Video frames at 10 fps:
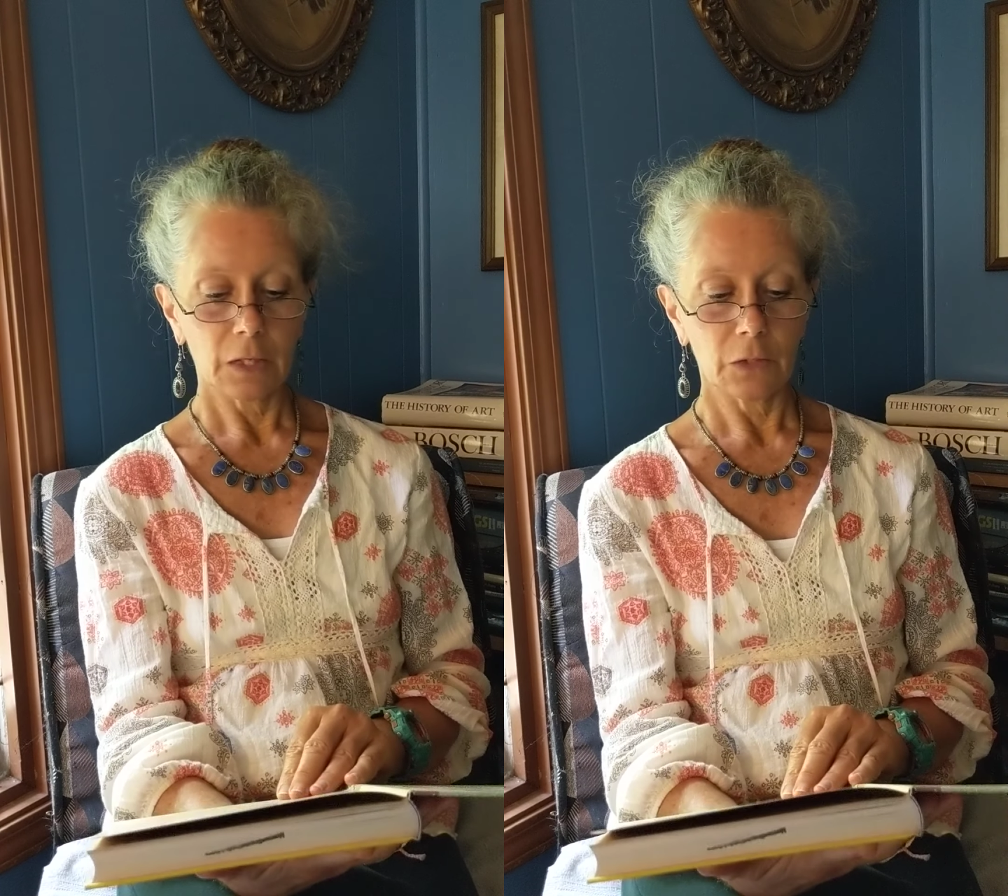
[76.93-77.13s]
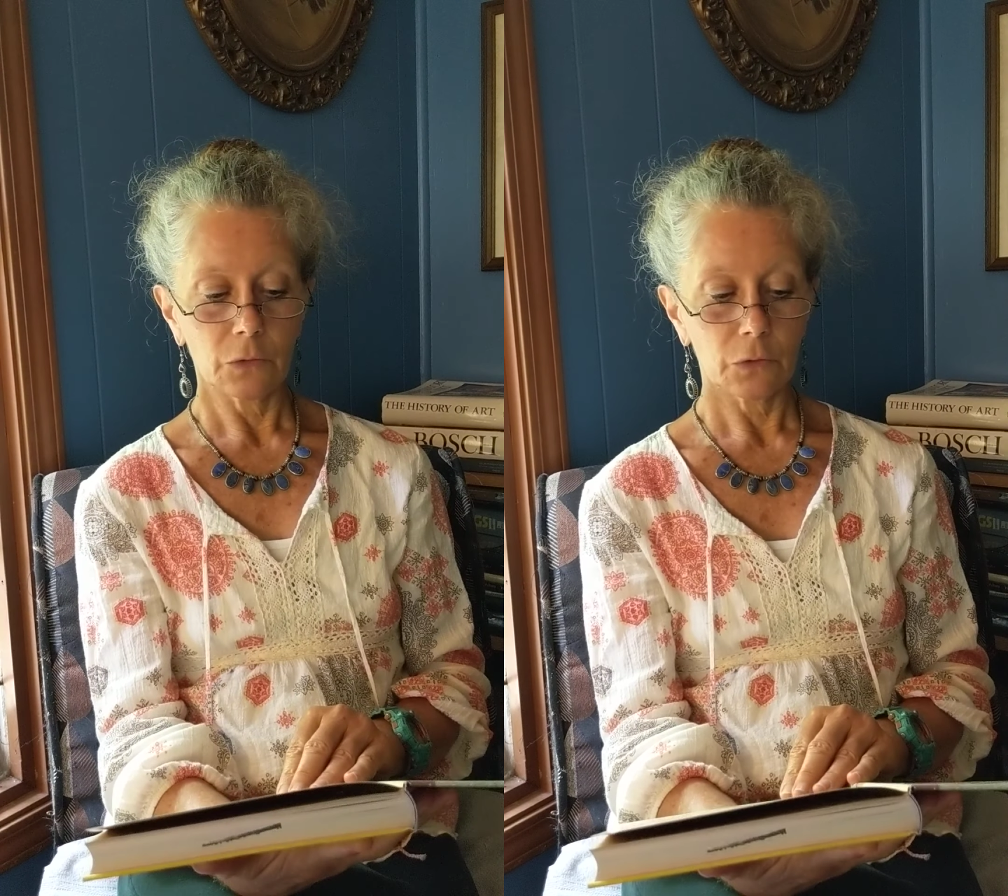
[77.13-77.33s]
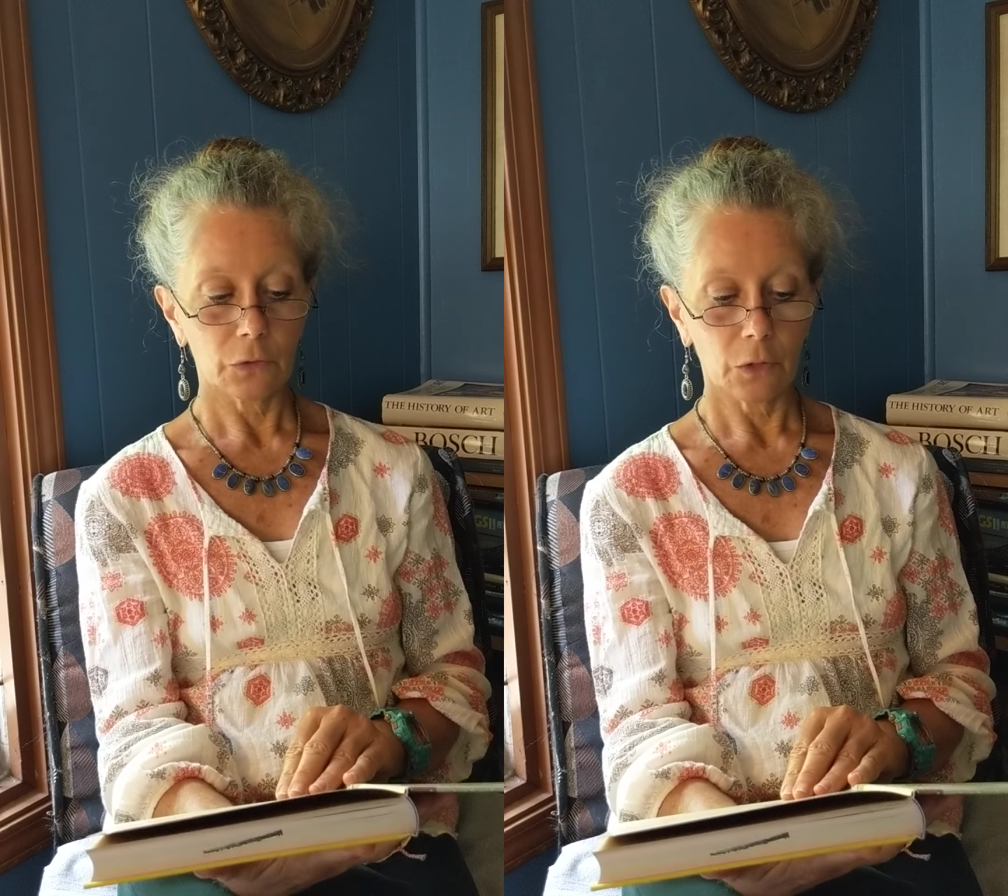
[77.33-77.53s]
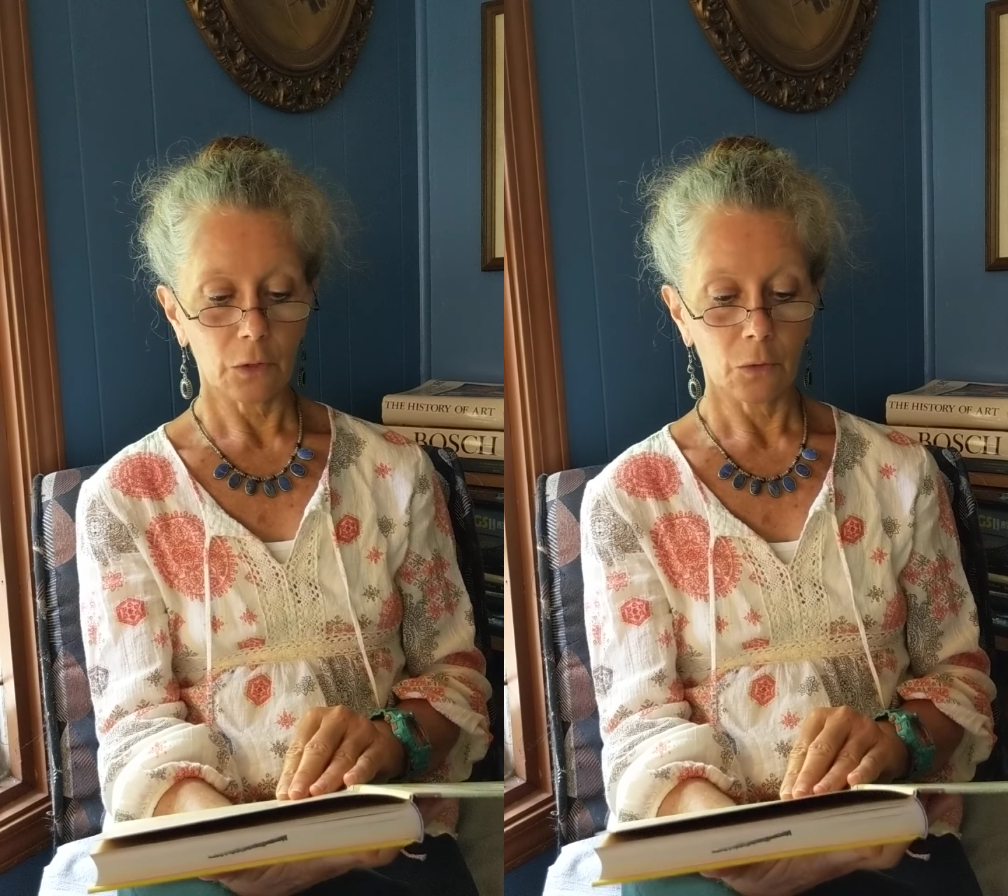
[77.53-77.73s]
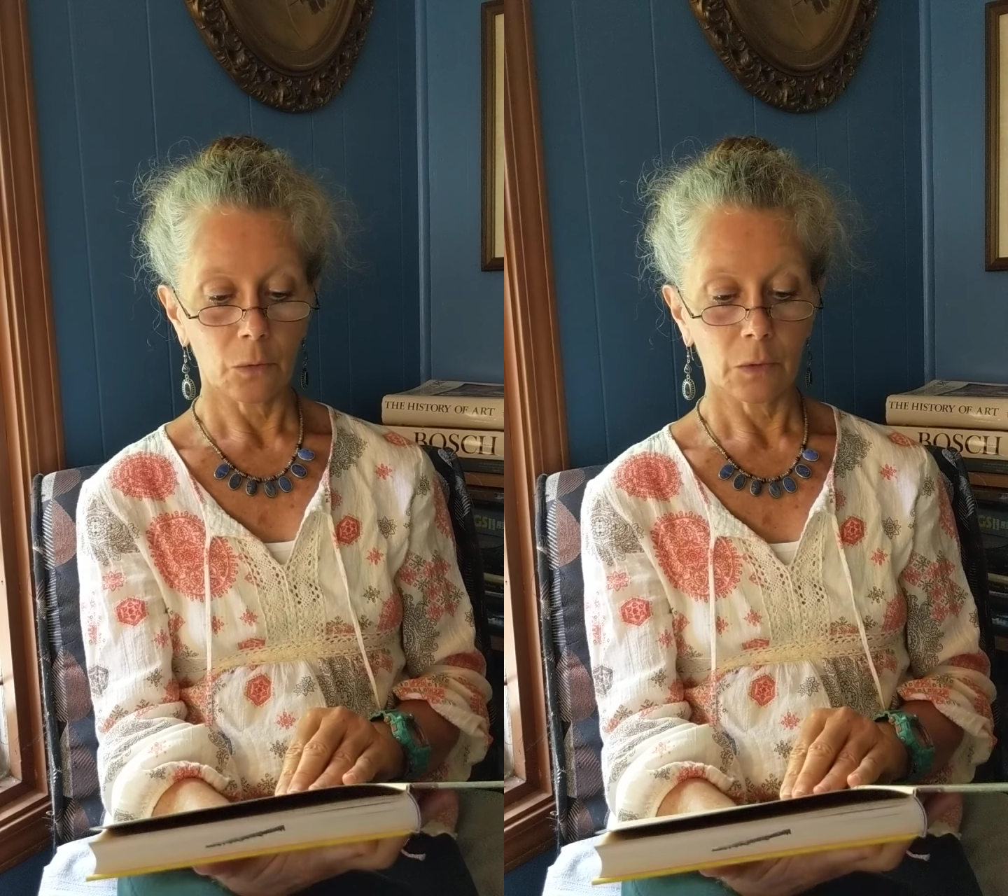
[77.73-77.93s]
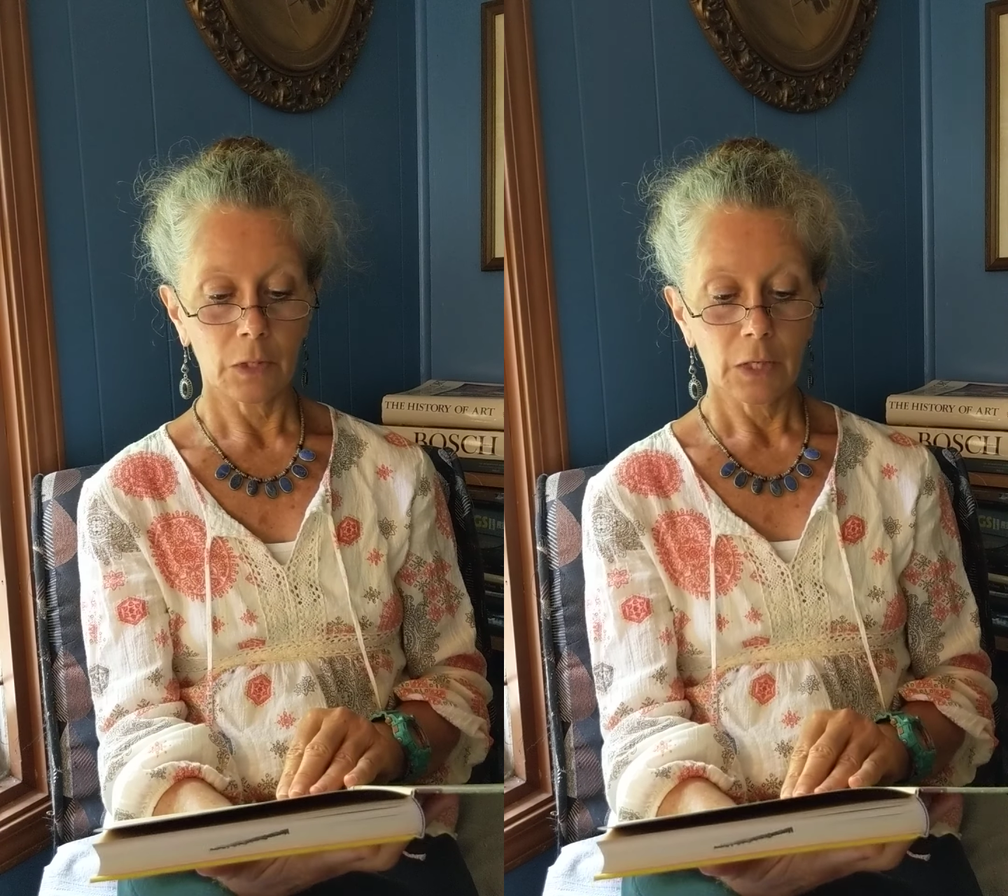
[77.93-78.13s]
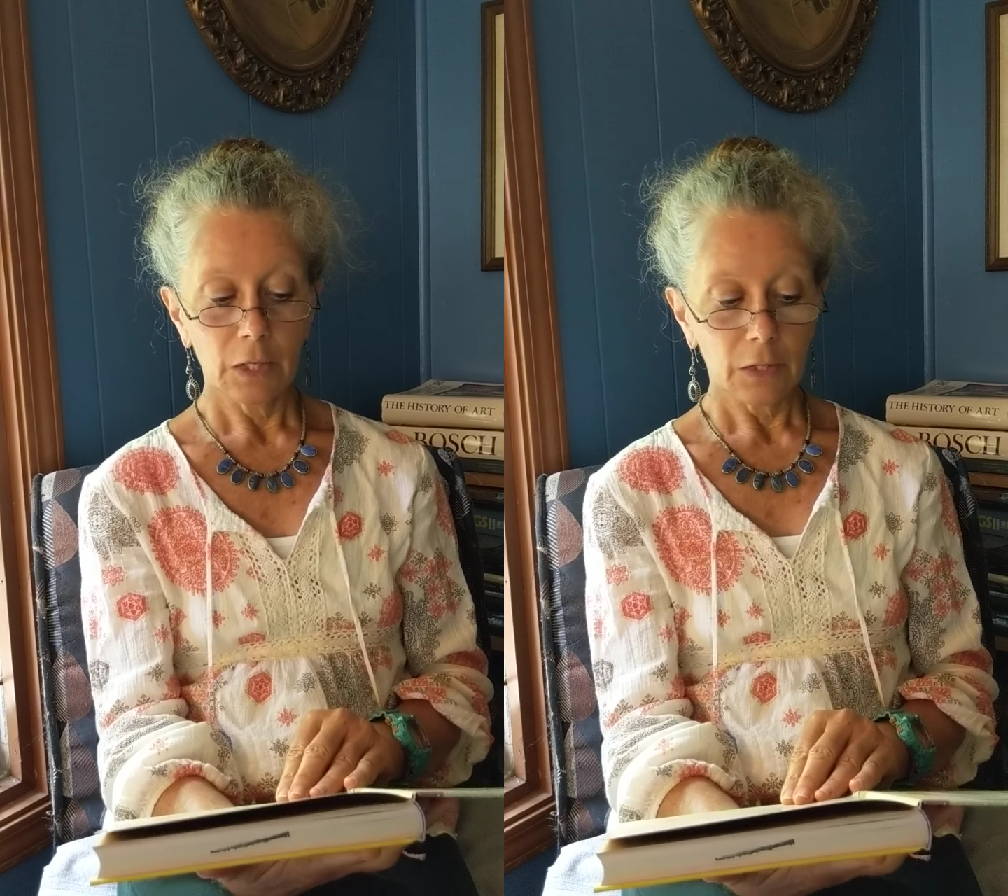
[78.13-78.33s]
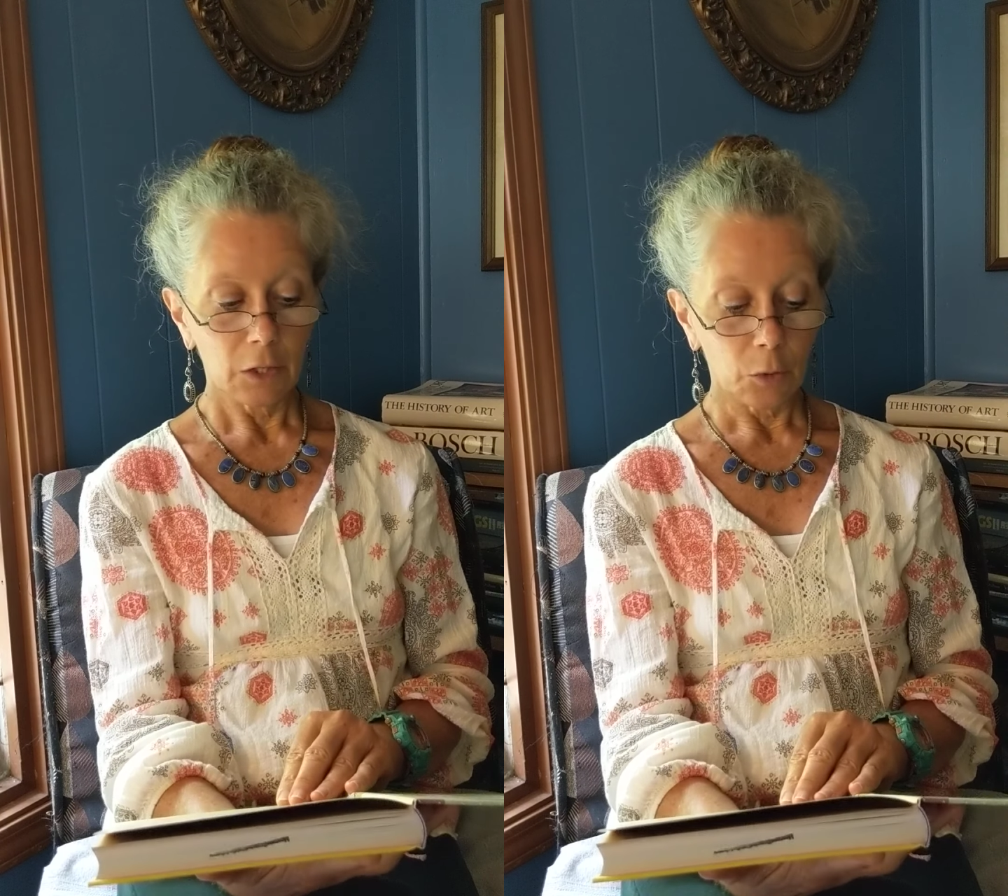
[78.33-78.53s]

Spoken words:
And so the